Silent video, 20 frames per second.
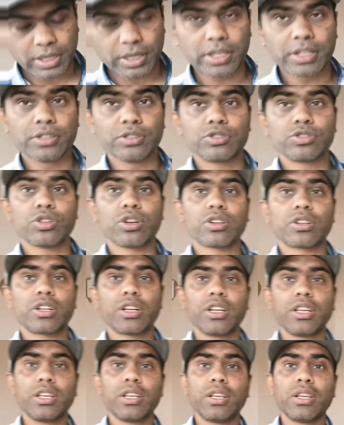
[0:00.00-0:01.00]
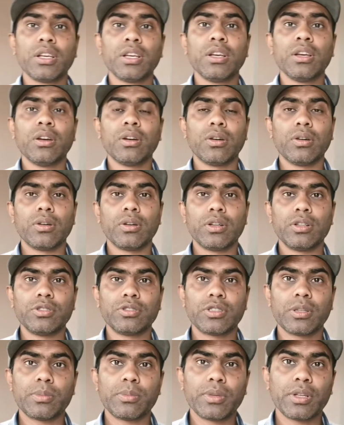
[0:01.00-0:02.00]
and in shortly or
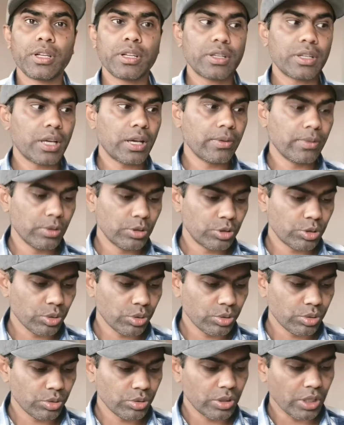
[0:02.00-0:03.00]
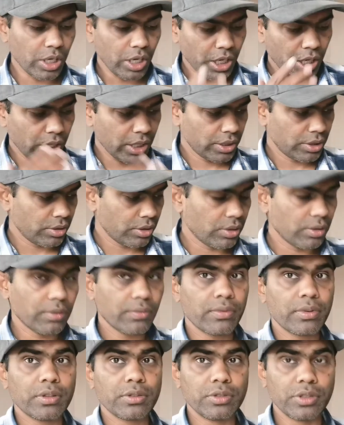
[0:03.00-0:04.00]
in some minute I will show you the height
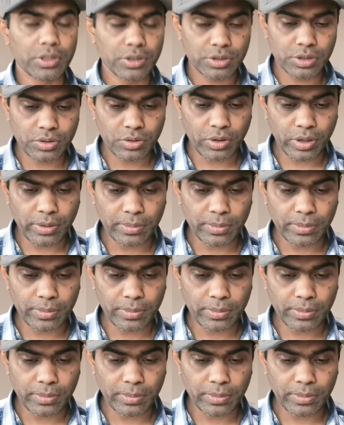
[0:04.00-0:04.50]
of this